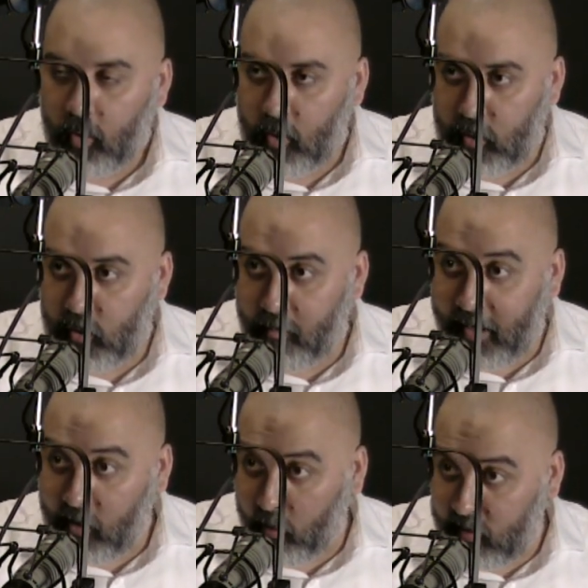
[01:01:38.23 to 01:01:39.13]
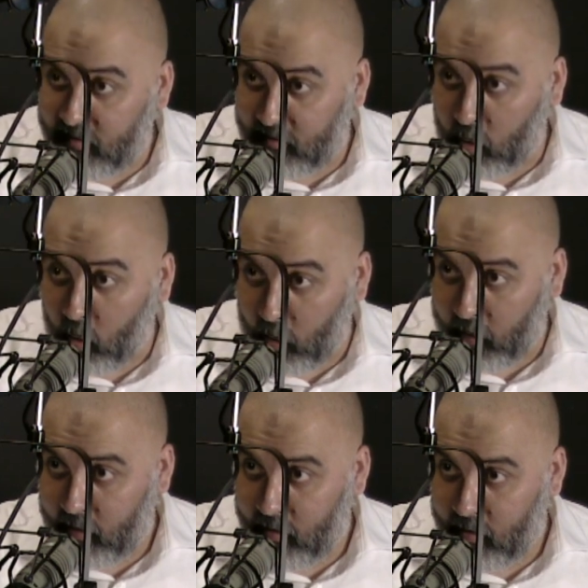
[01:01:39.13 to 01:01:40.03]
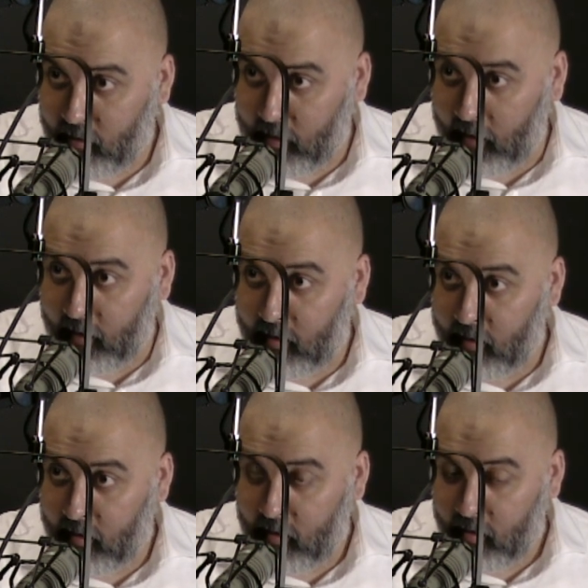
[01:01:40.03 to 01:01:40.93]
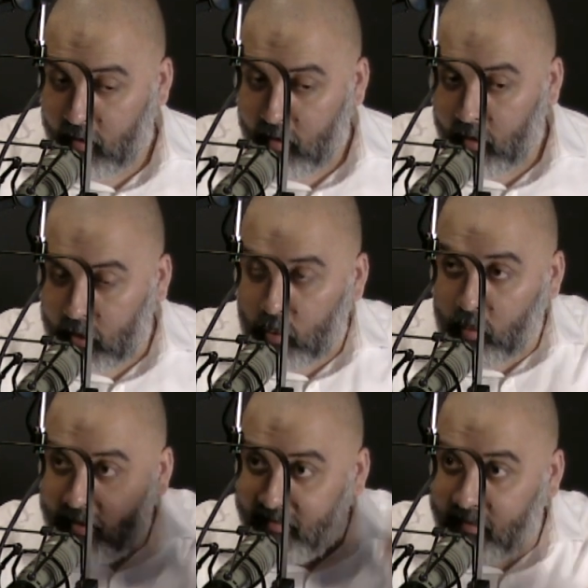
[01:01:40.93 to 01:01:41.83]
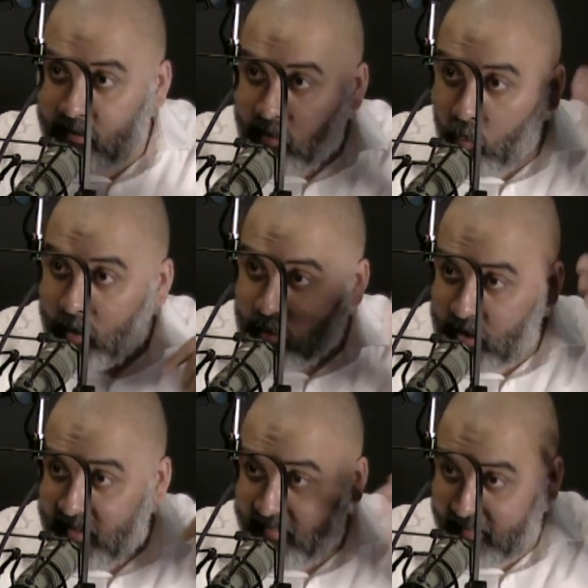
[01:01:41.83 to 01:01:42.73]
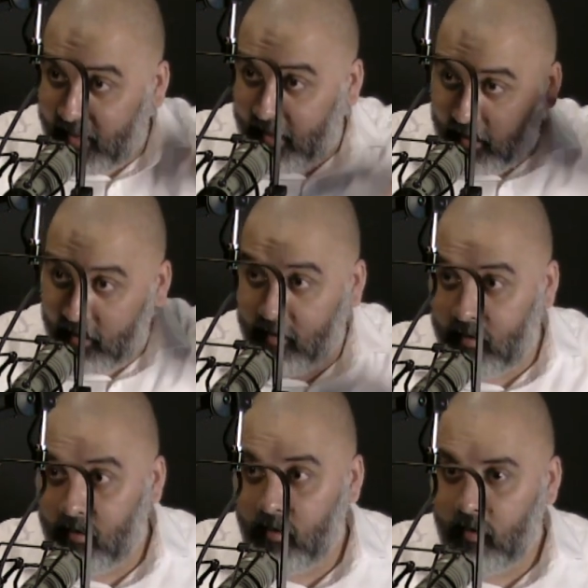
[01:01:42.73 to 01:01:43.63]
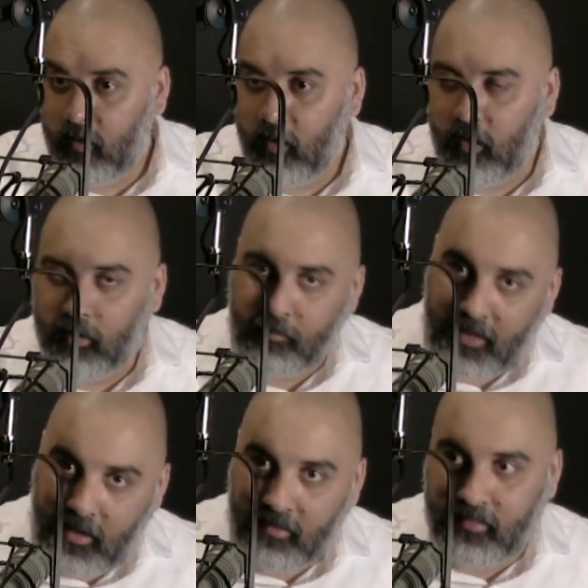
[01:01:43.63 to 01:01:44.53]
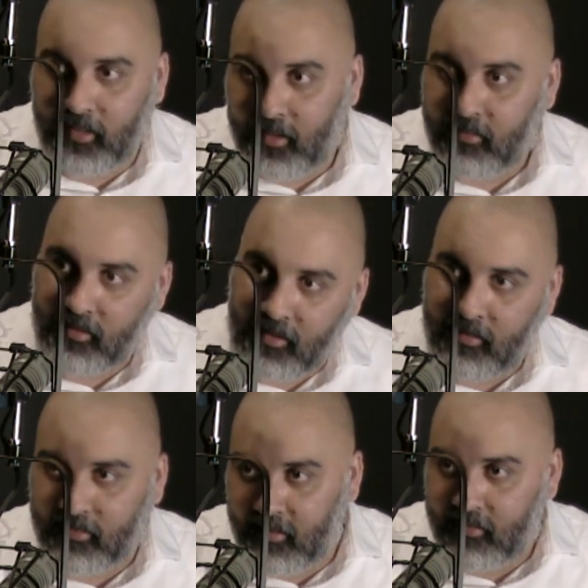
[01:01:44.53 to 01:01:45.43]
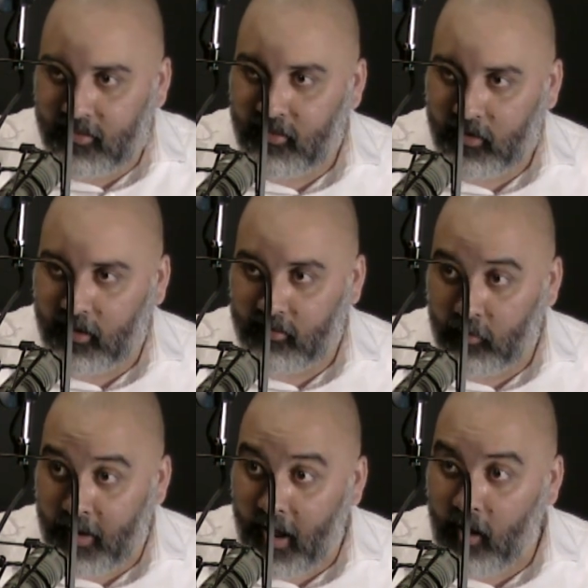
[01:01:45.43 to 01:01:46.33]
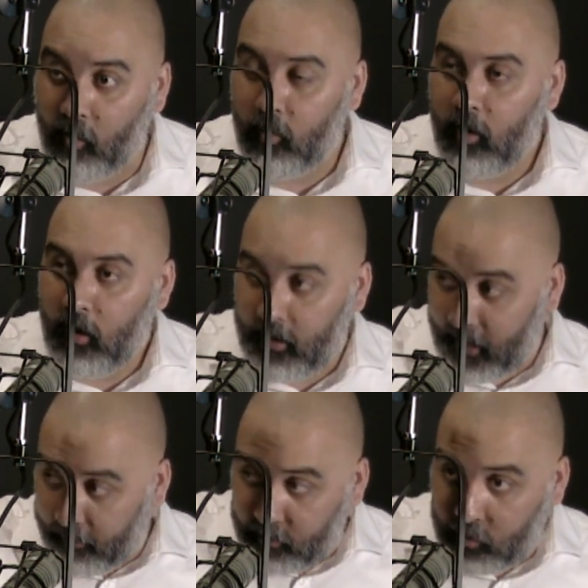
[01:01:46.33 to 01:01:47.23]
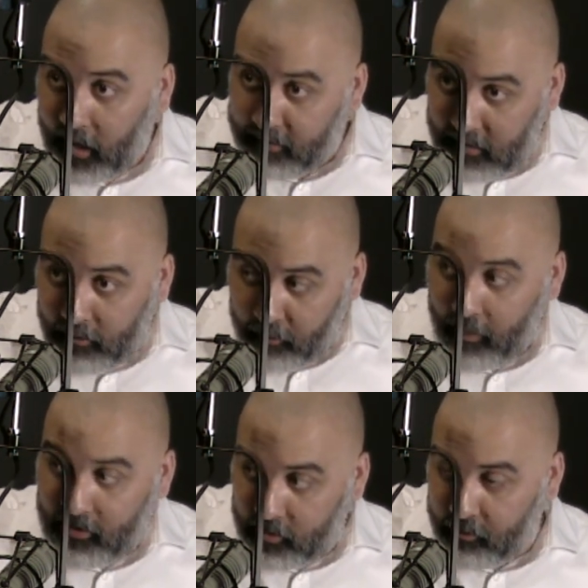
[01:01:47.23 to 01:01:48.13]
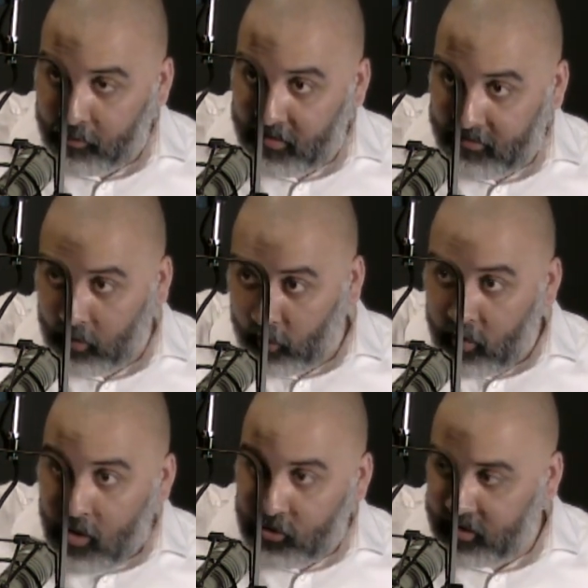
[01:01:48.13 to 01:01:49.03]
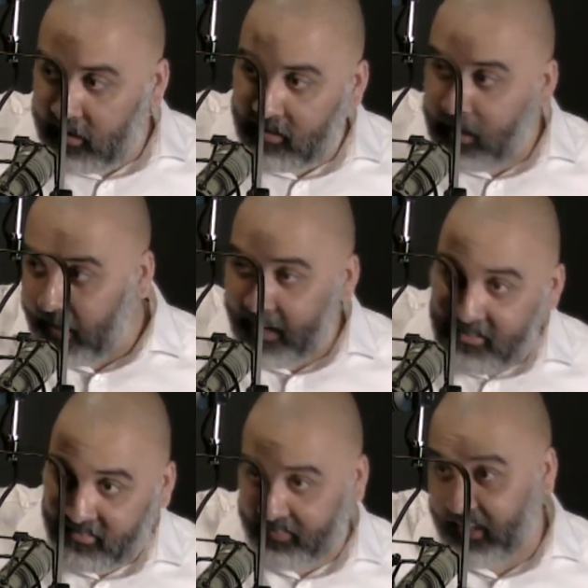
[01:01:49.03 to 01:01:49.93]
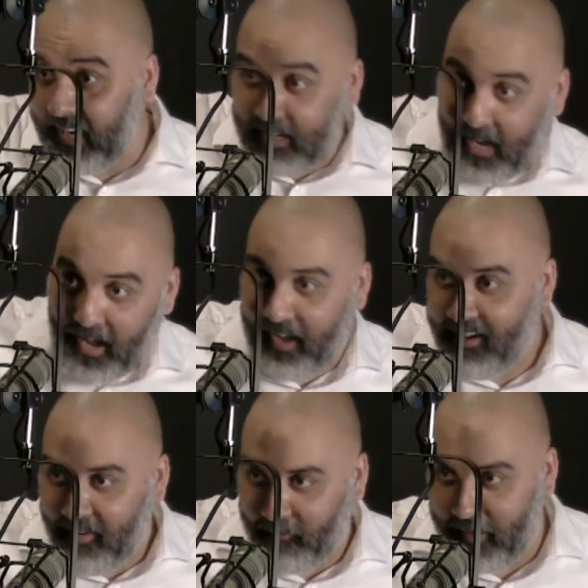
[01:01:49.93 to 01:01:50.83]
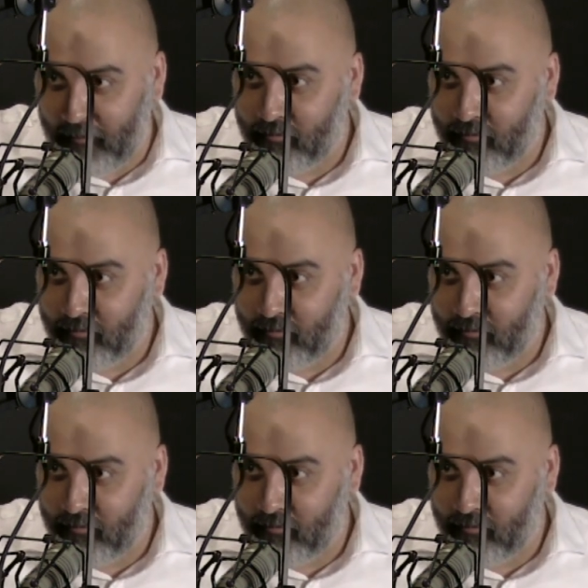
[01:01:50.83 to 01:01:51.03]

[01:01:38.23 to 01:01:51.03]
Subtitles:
You make her the star, okay? You listen to what she's saying, because this. Okay, so now that you got the information from the star, she's the estrella, right?